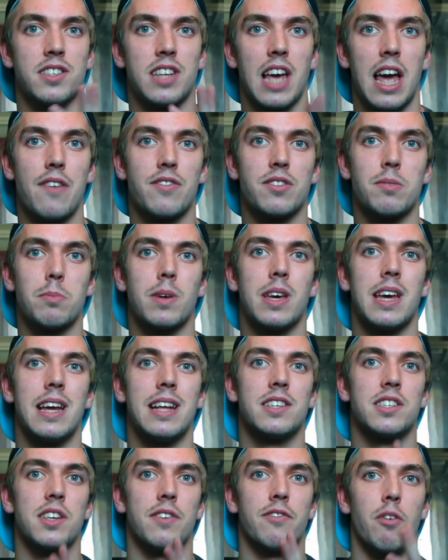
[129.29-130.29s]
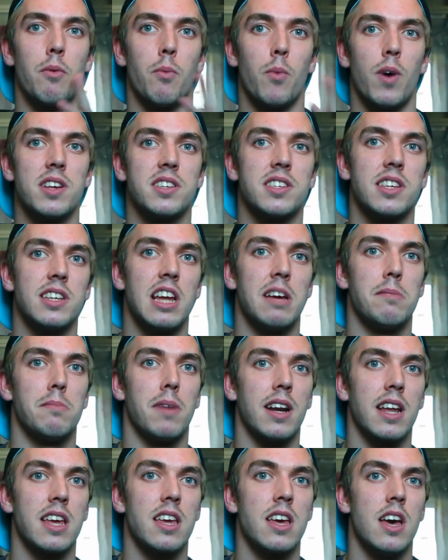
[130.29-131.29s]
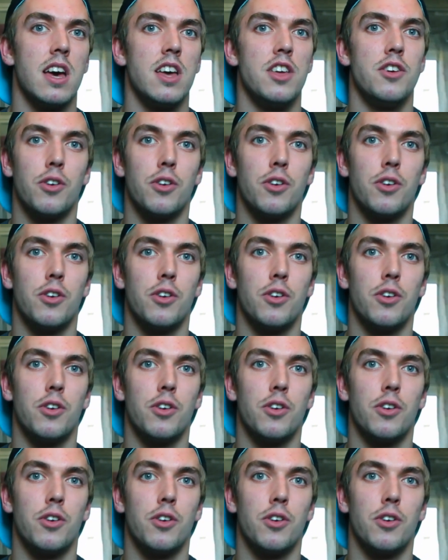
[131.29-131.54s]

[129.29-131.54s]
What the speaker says: save some kids from wasting their money.